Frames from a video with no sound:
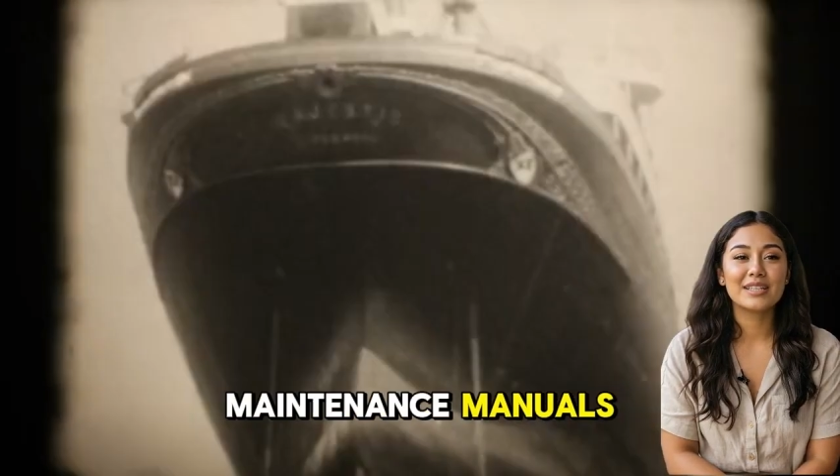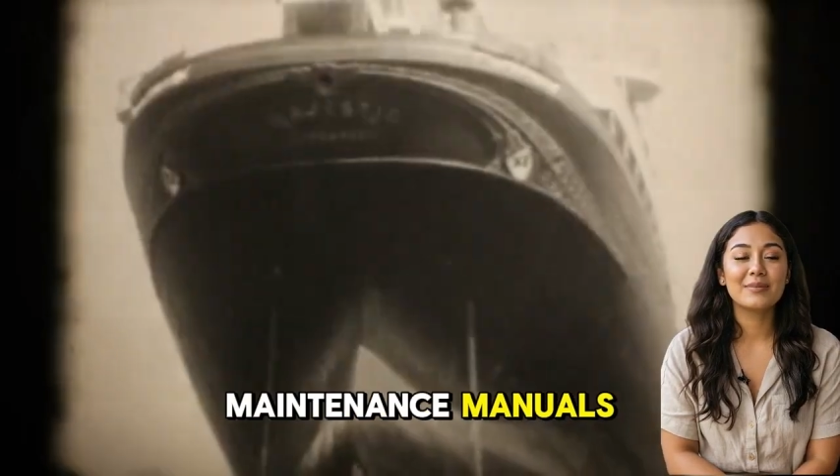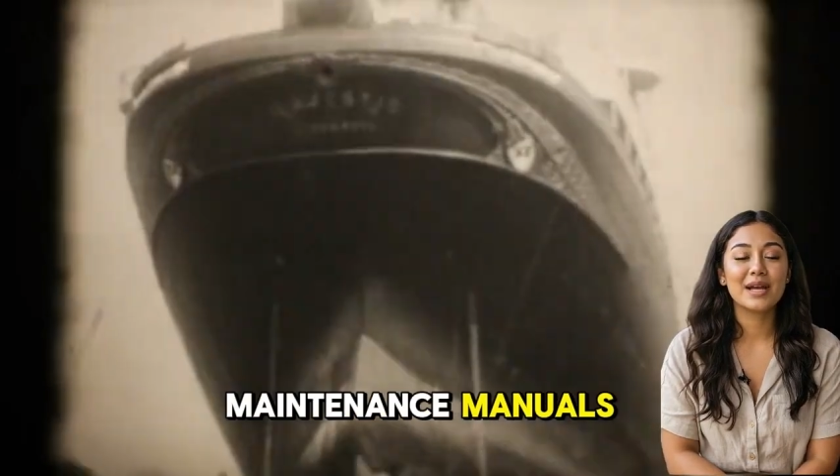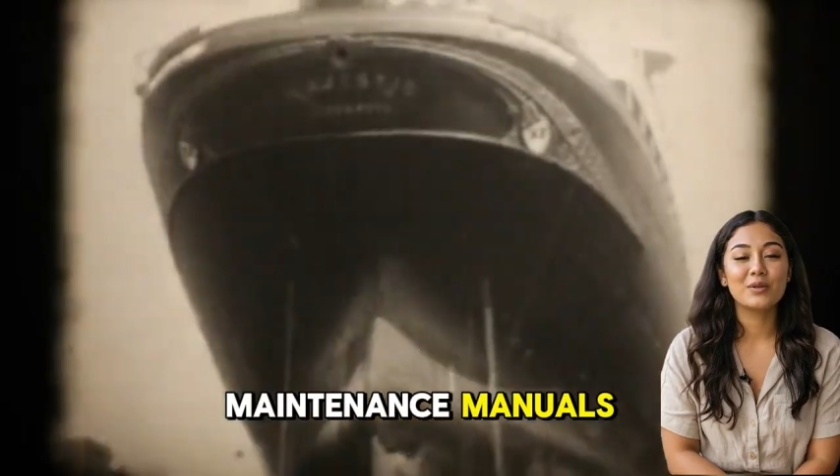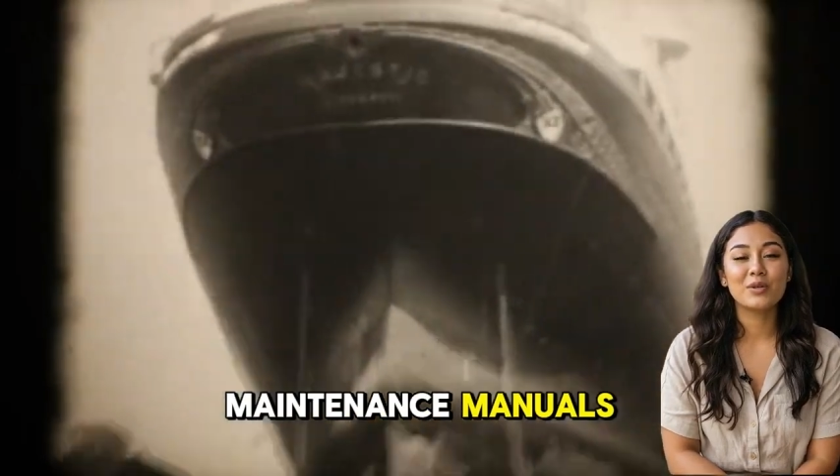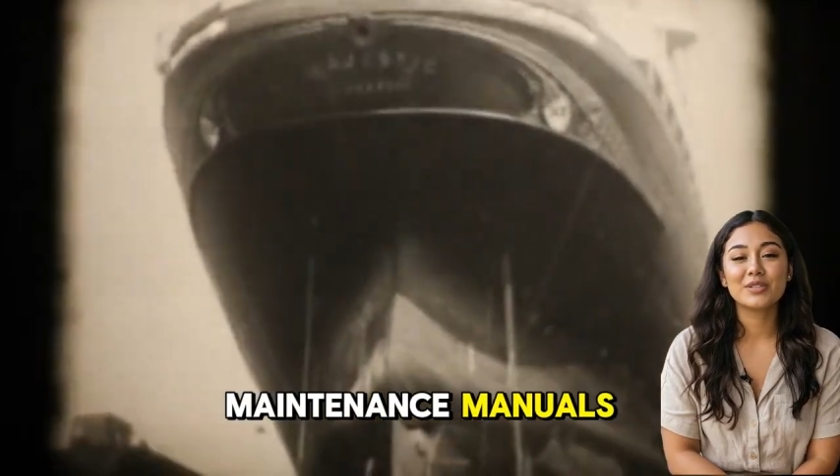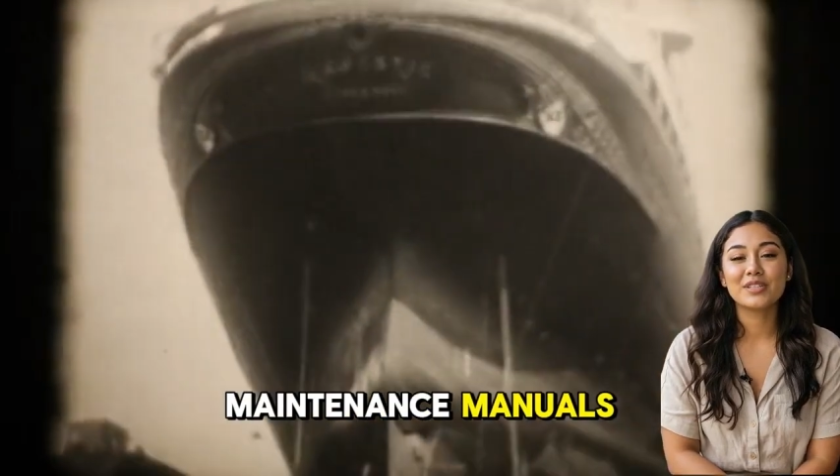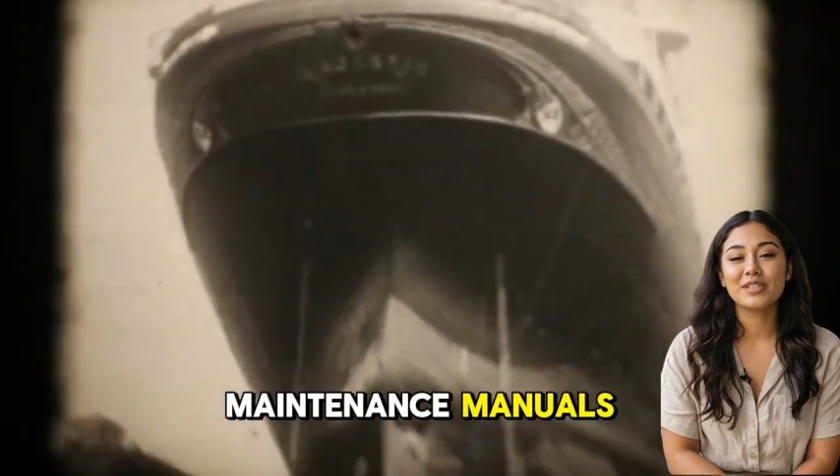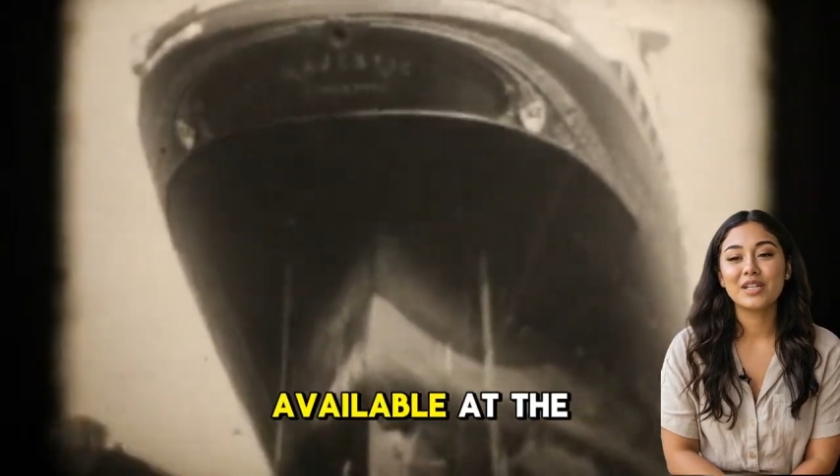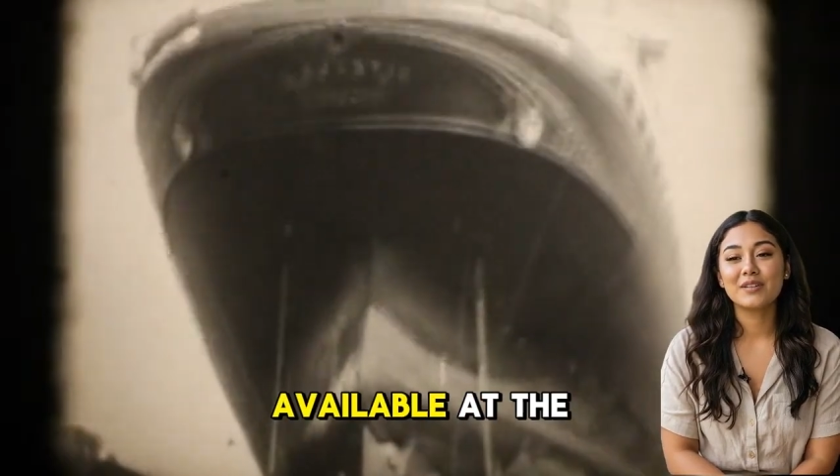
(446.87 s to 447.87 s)
manuals,
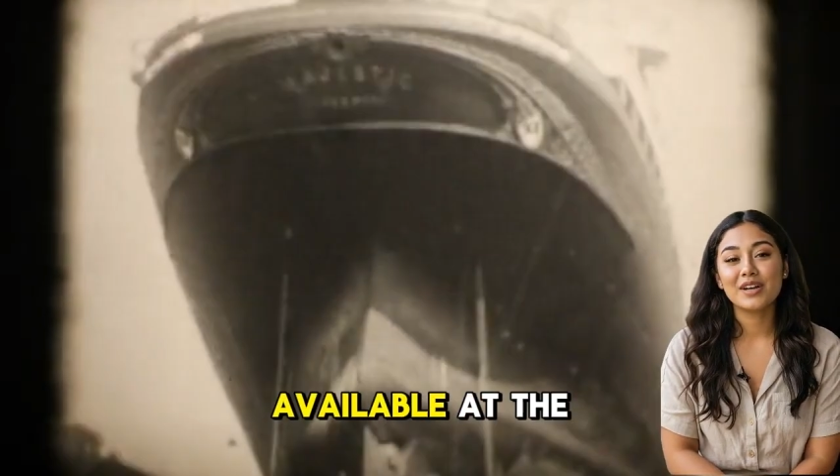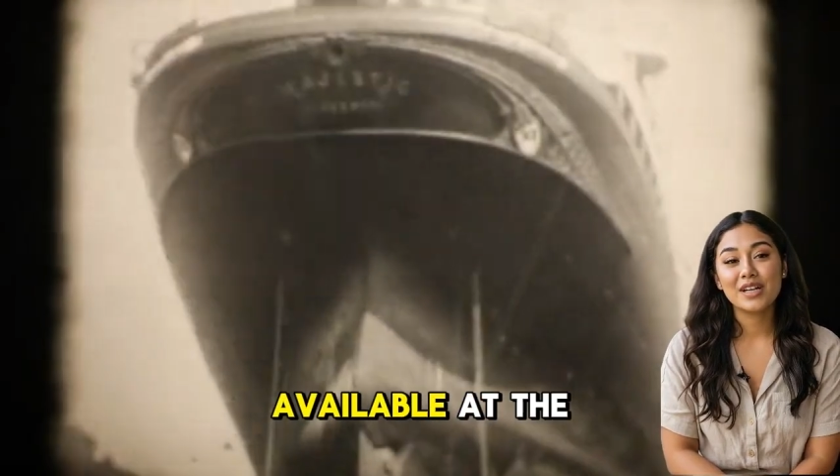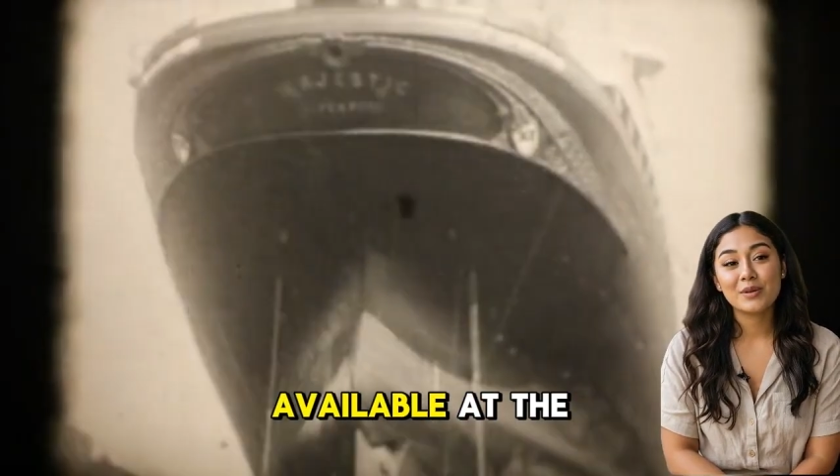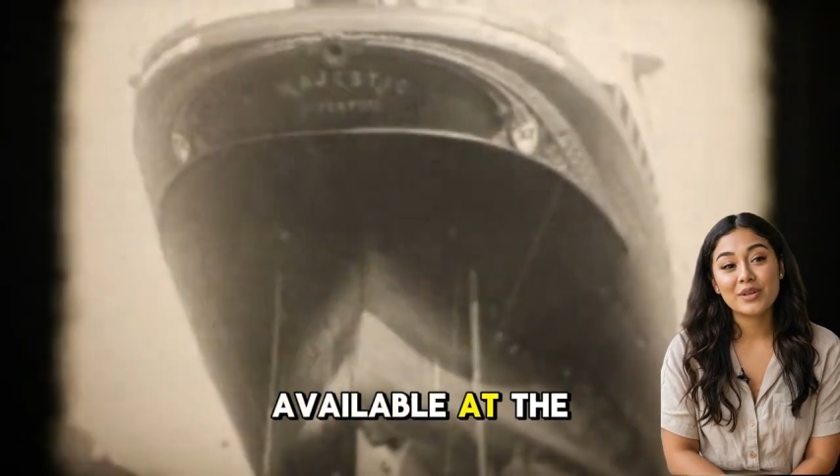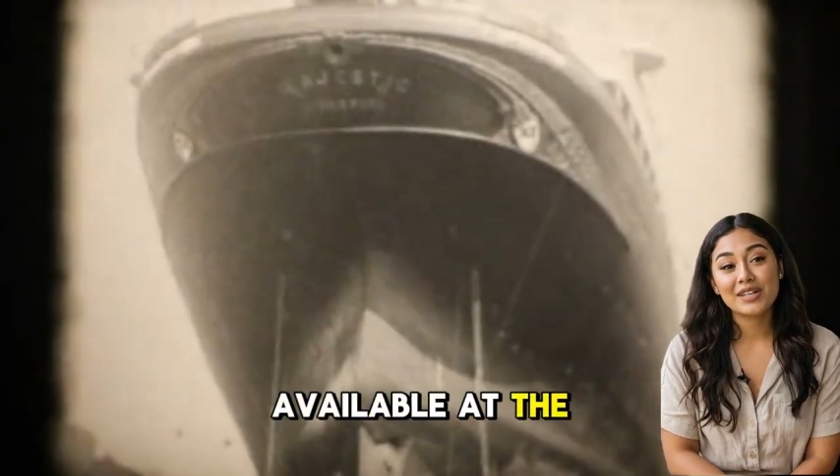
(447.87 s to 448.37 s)
available